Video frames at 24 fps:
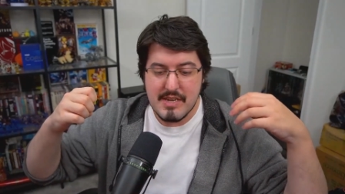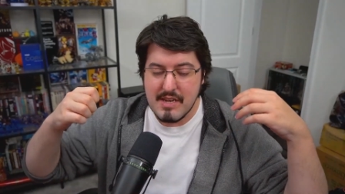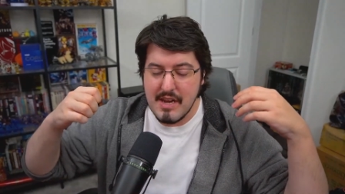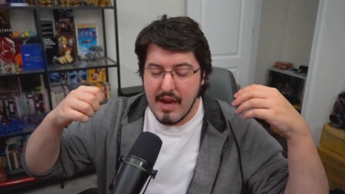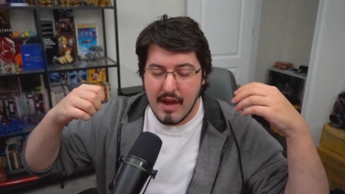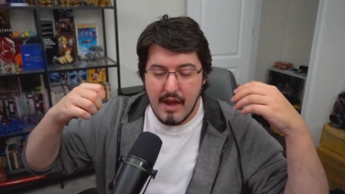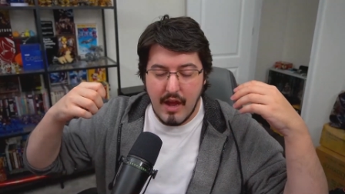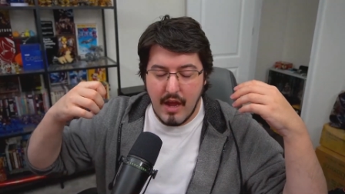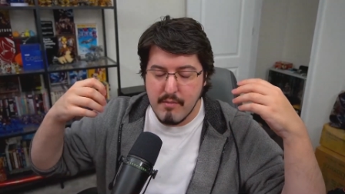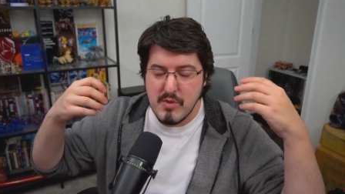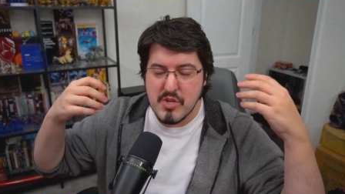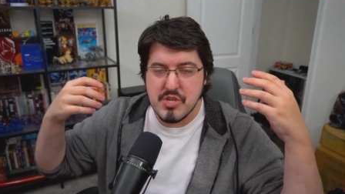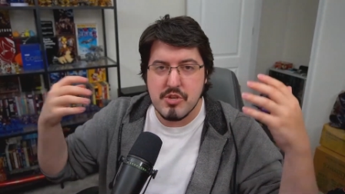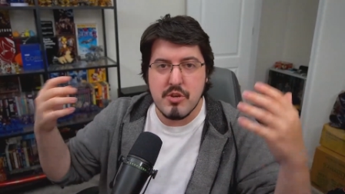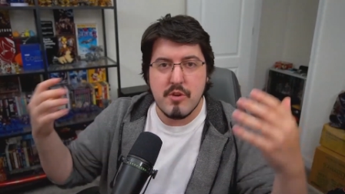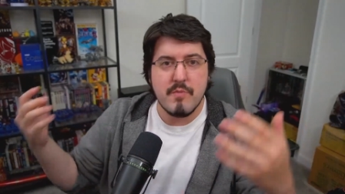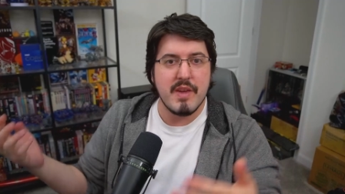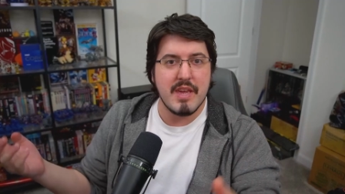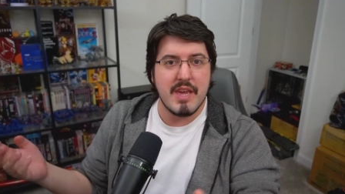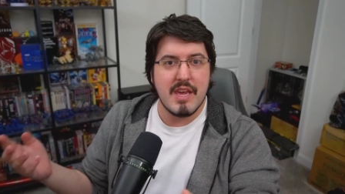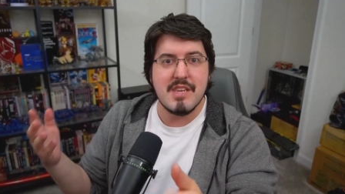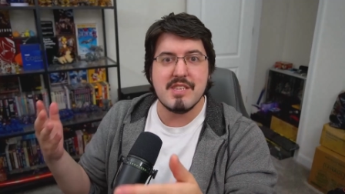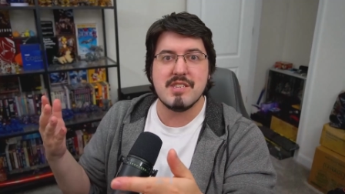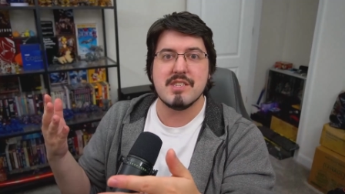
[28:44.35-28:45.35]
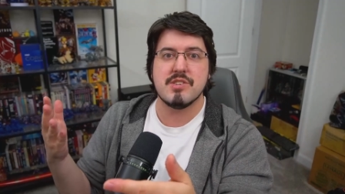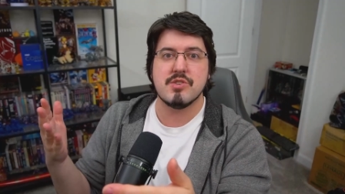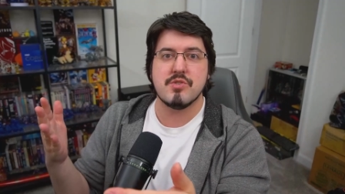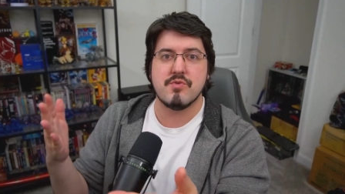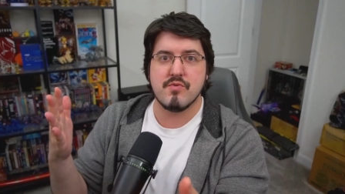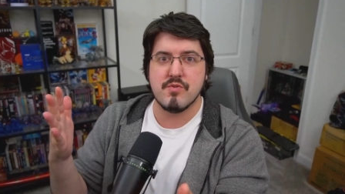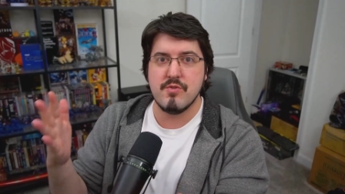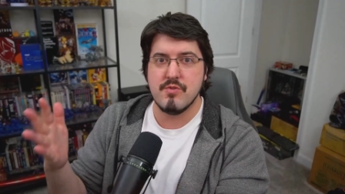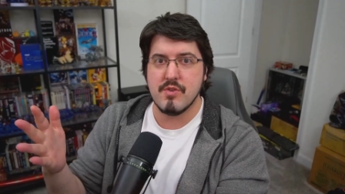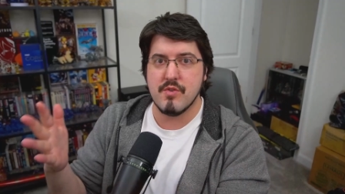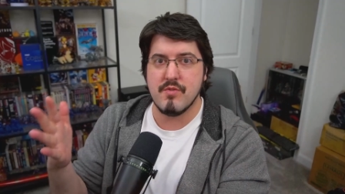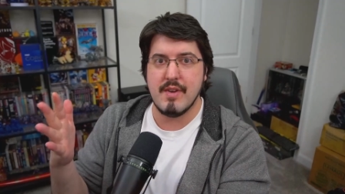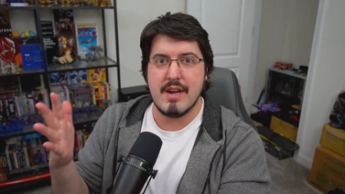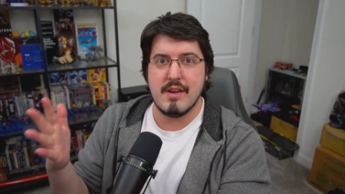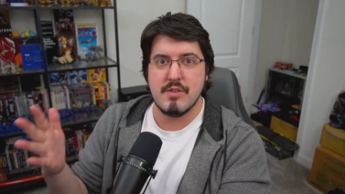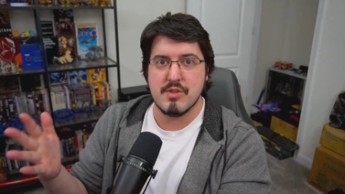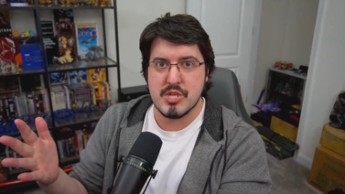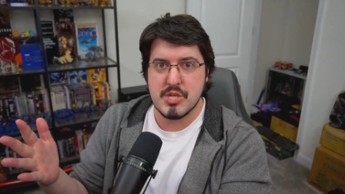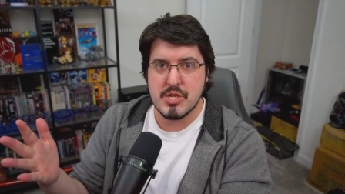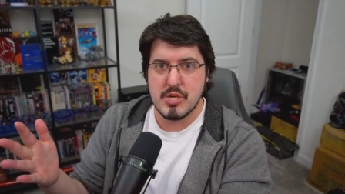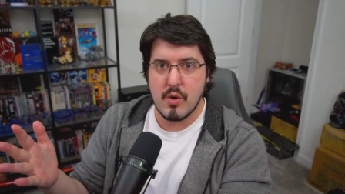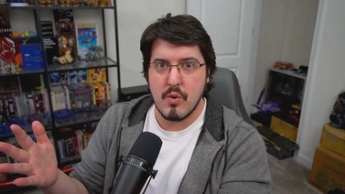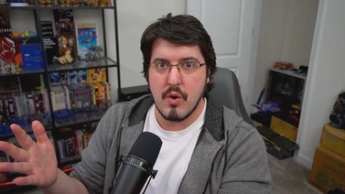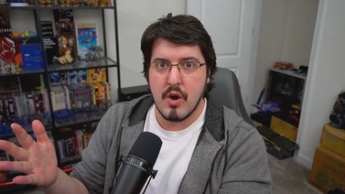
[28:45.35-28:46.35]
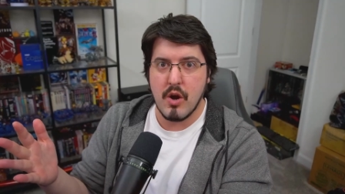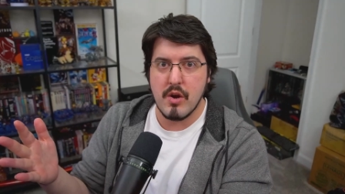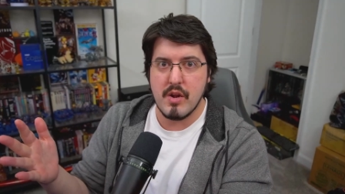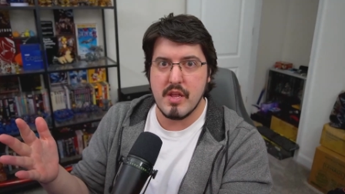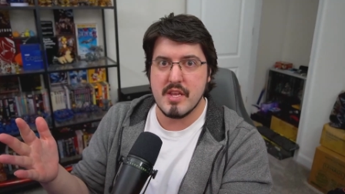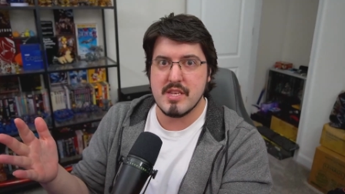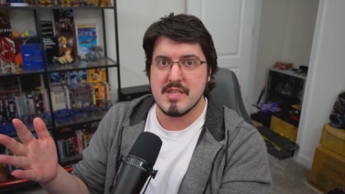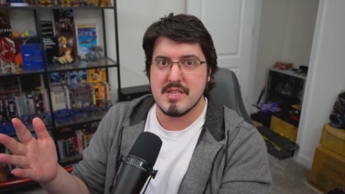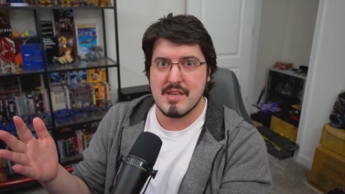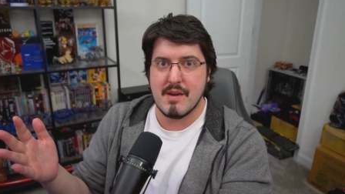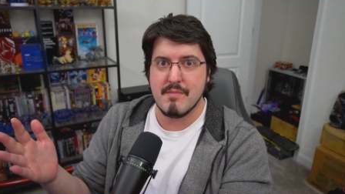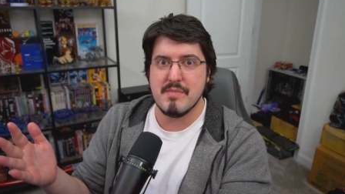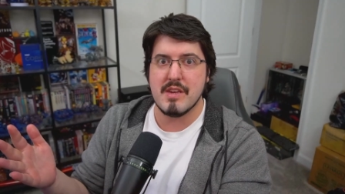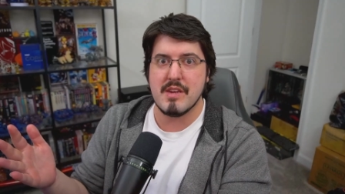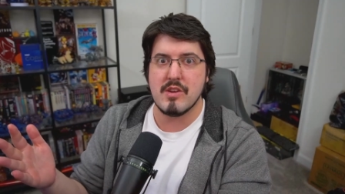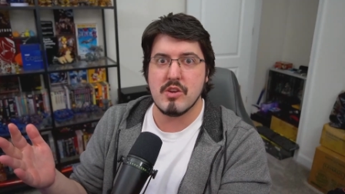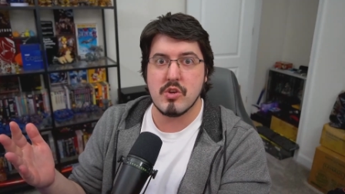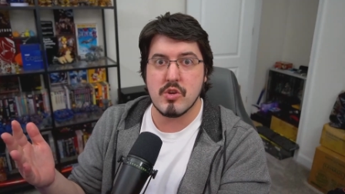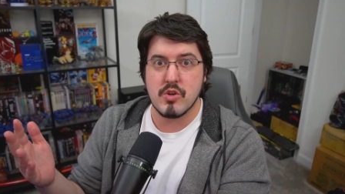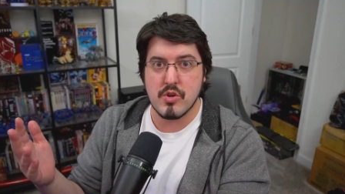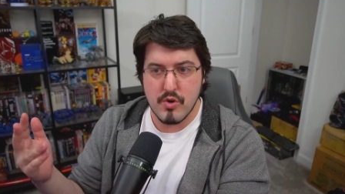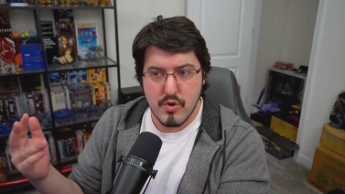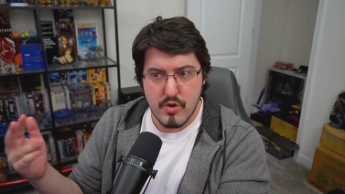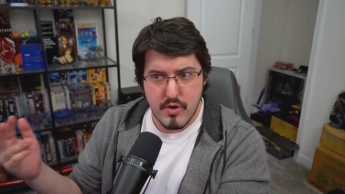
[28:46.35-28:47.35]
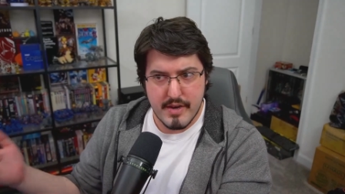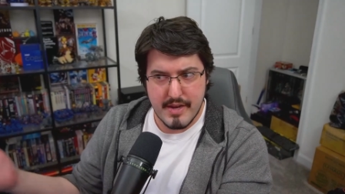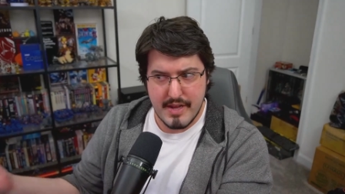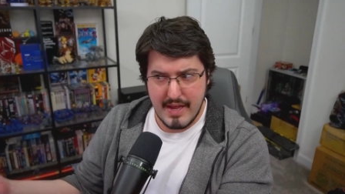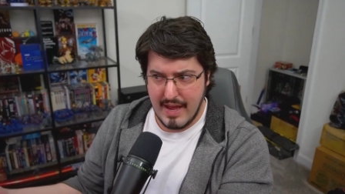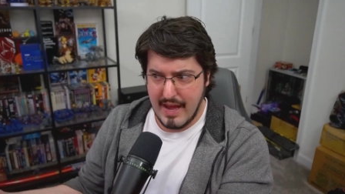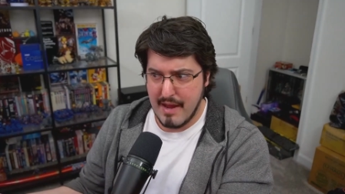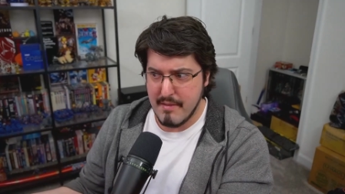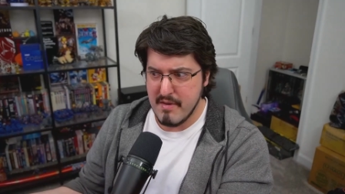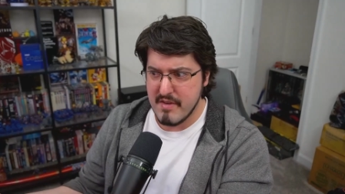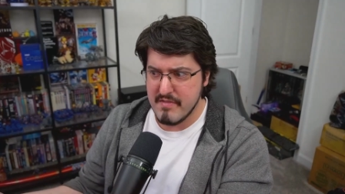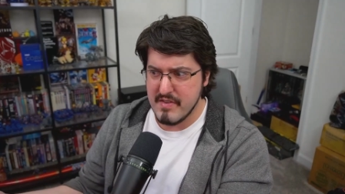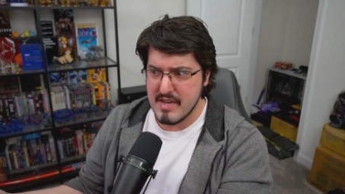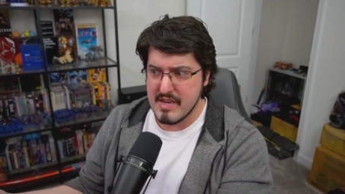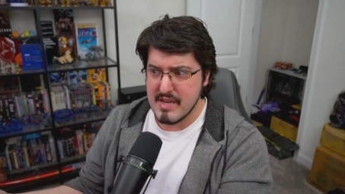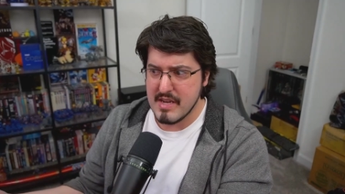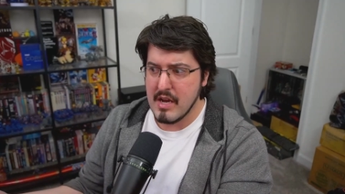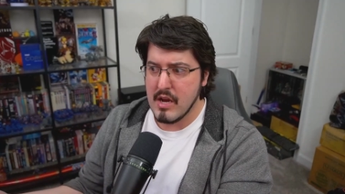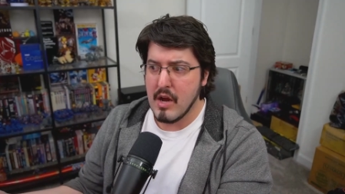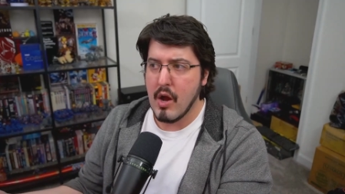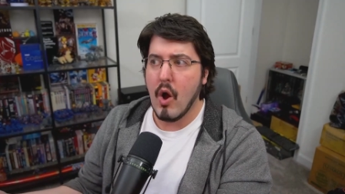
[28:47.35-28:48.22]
I'm assuming he screwed around so hard that something good came of it,